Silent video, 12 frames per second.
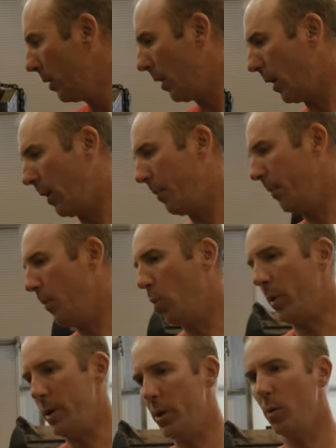Um,
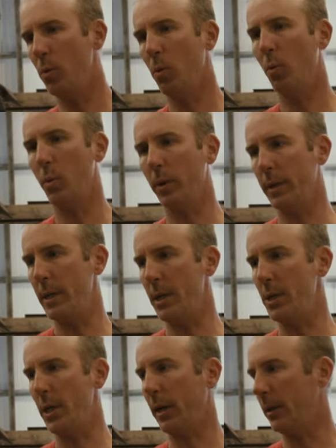we do will need to
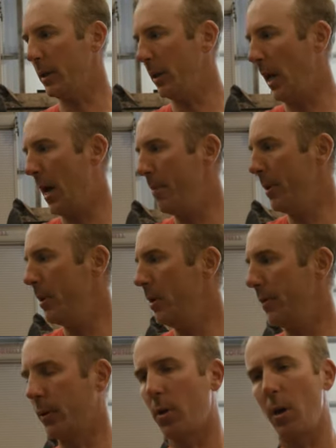check the alignment
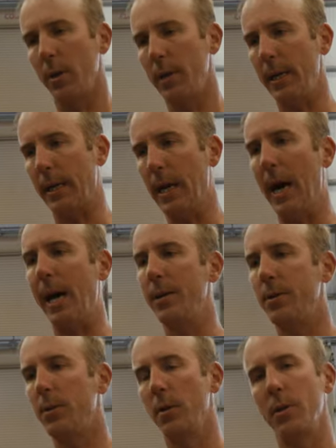of the crosshead
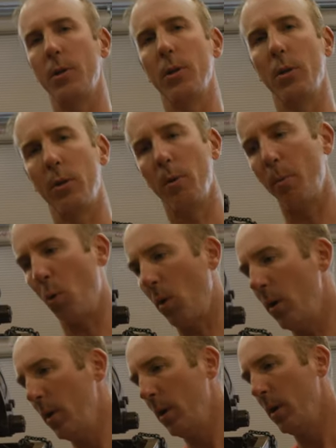guides to the cylinder
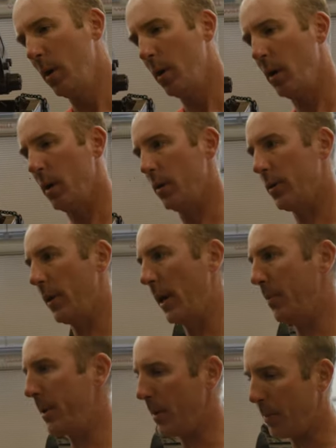bore, uh, so
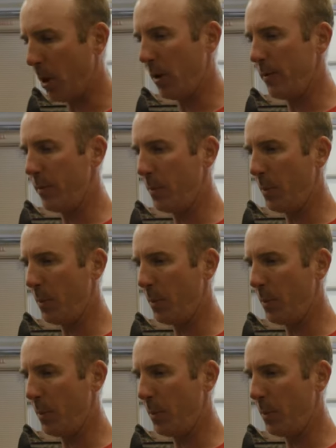that'll be a part of the